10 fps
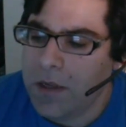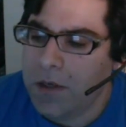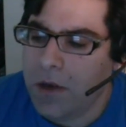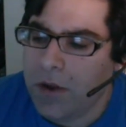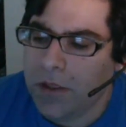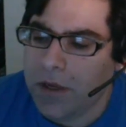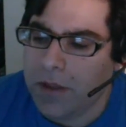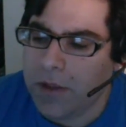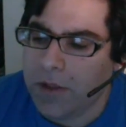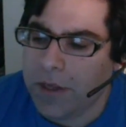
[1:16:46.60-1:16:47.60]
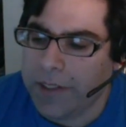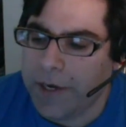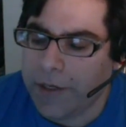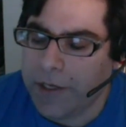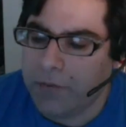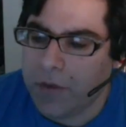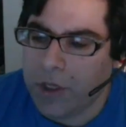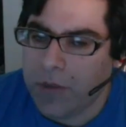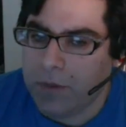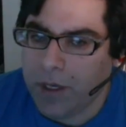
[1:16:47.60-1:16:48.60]
it's a sectarian
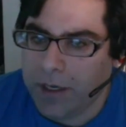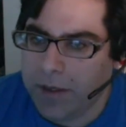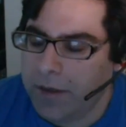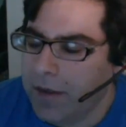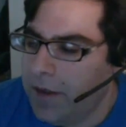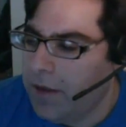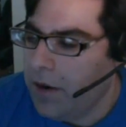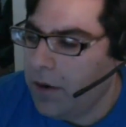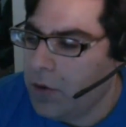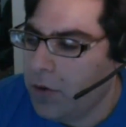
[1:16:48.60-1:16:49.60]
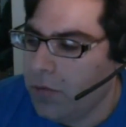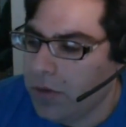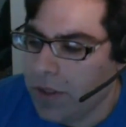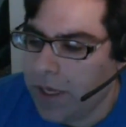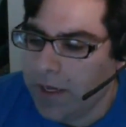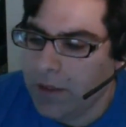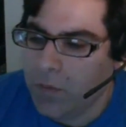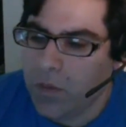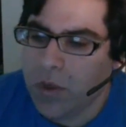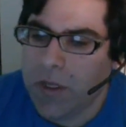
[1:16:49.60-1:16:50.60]
regime, like Arjun was saying. It's
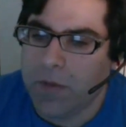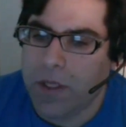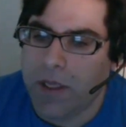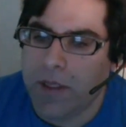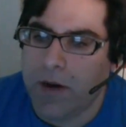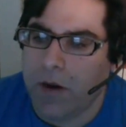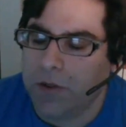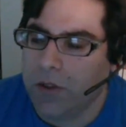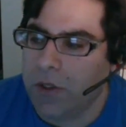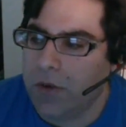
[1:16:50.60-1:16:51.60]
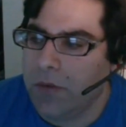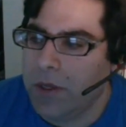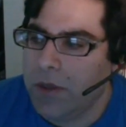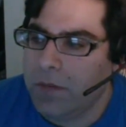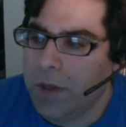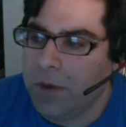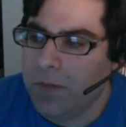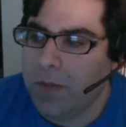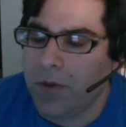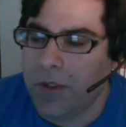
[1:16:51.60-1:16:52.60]
a regime that also
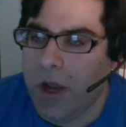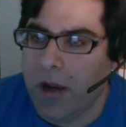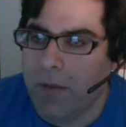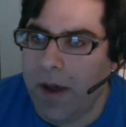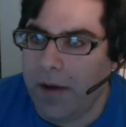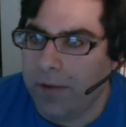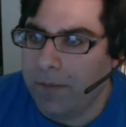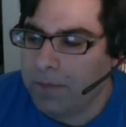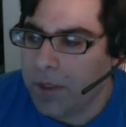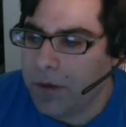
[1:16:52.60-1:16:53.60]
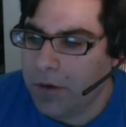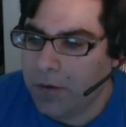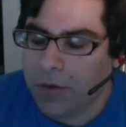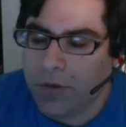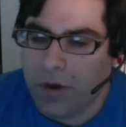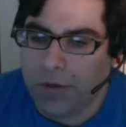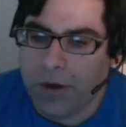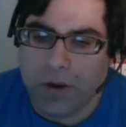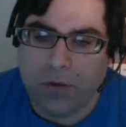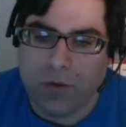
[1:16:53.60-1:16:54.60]
people talk about certain other
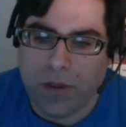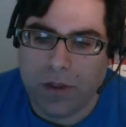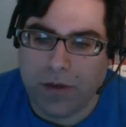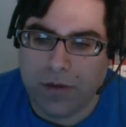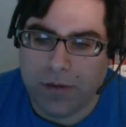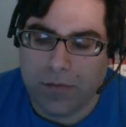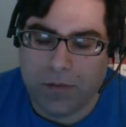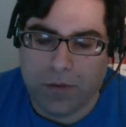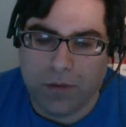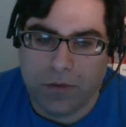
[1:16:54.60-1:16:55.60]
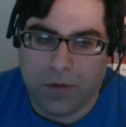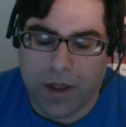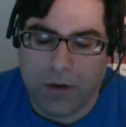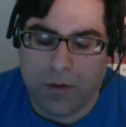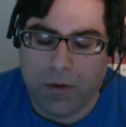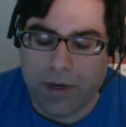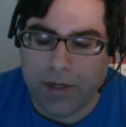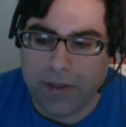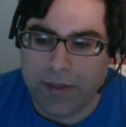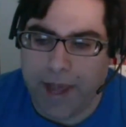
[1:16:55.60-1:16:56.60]
countries, and I know you want
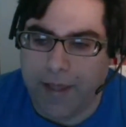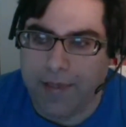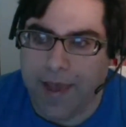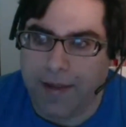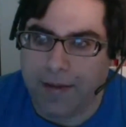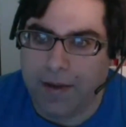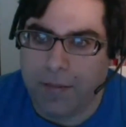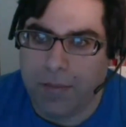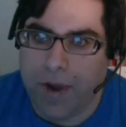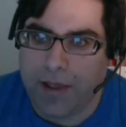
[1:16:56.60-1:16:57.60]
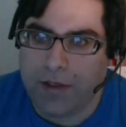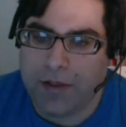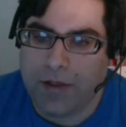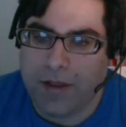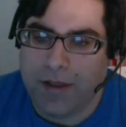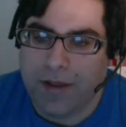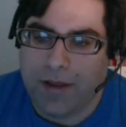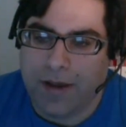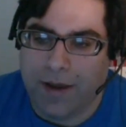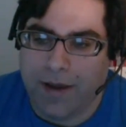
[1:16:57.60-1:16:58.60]
to get to that oppress
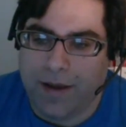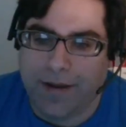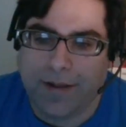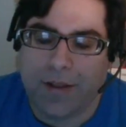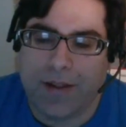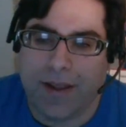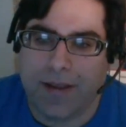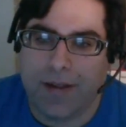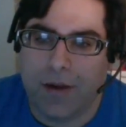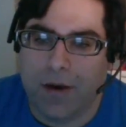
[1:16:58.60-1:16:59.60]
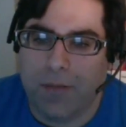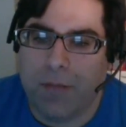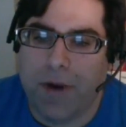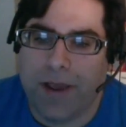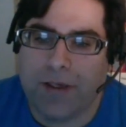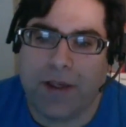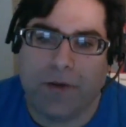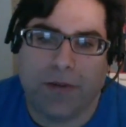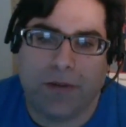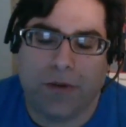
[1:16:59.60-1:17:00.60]
oppress
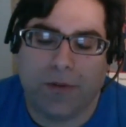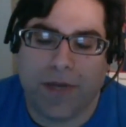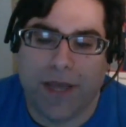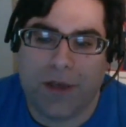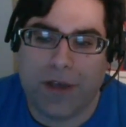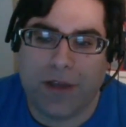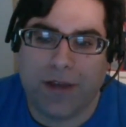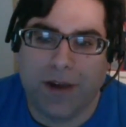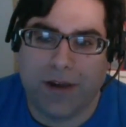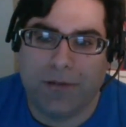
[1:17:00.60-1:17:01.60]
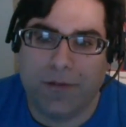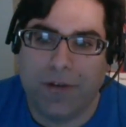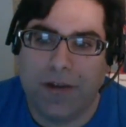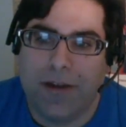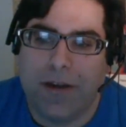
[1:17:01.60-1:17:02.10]
self-determination of